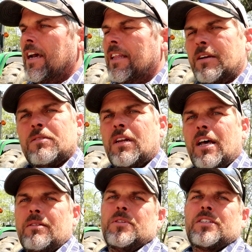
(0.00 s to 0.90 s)
I think there's a
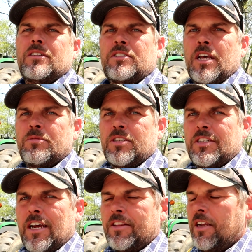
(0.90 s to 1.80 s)
lot of
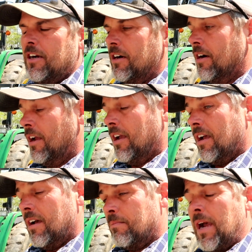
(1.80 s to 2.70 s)
misconceptions out there
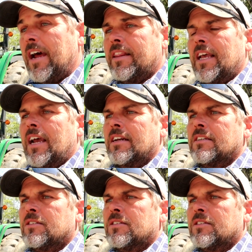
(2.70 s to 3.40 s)
about that.